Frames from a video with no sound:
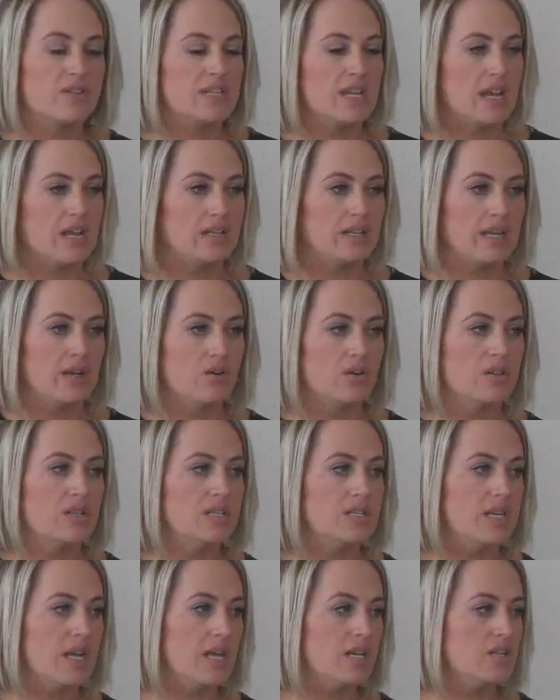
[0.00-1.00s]
a tan later in the
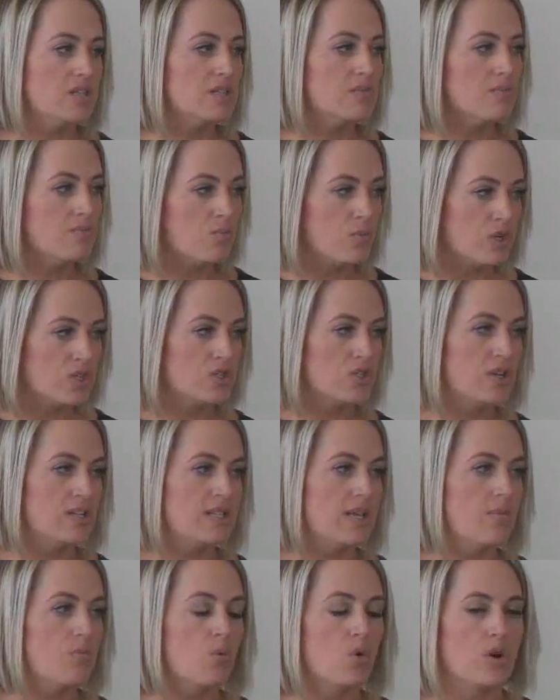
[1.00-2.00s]
day, moisturize
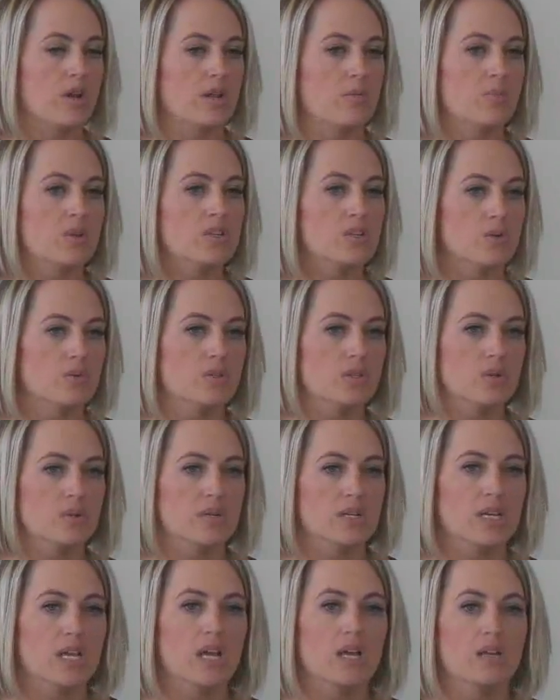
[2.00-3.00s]
that morning, but don't do it
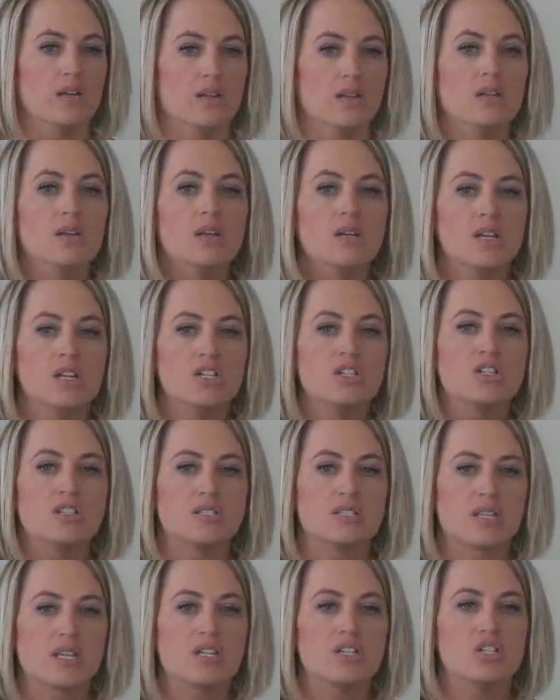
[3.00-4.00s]
again,
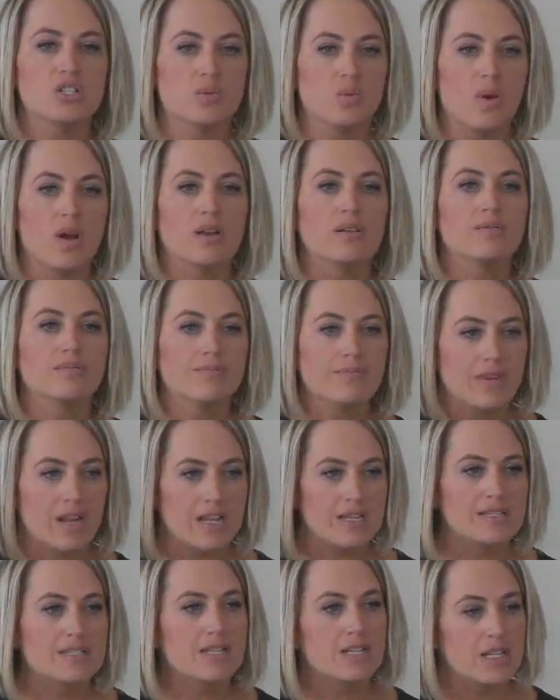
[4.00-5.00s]
just because you want
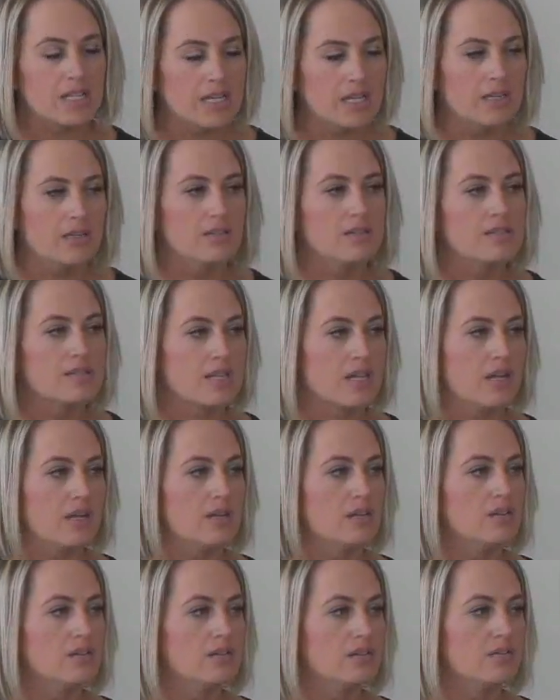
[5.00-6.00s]
nice, clean
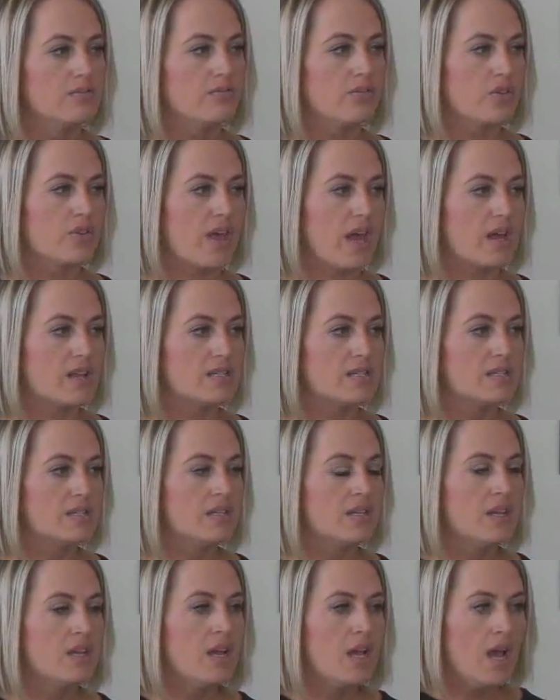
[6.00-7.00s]
skin for that.
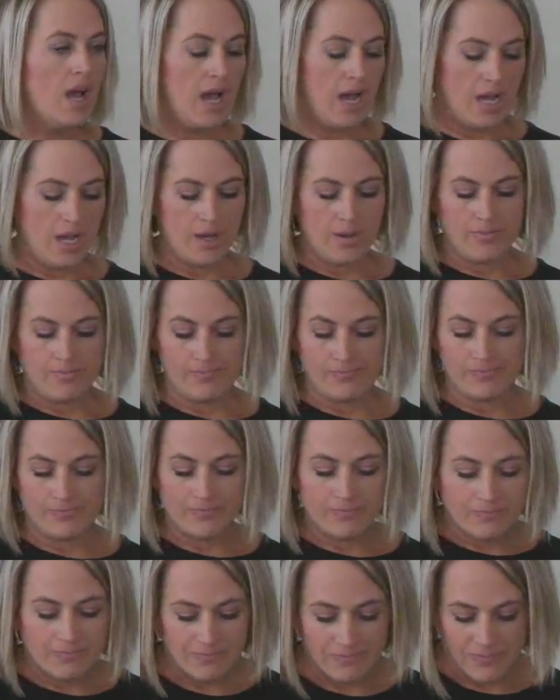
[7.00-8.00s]
Sorry,
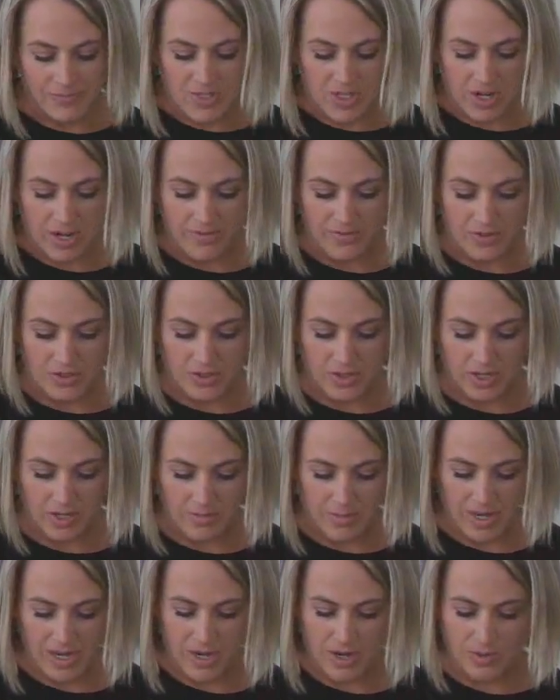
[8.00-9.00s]
I have to look at
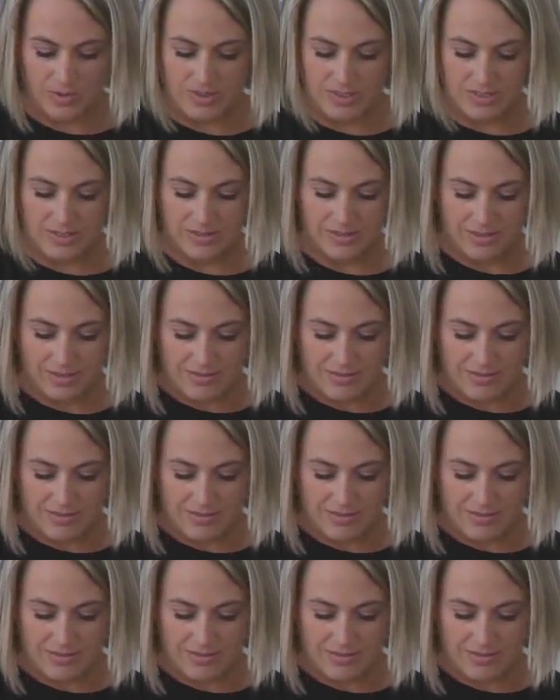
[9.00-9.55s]
my notes.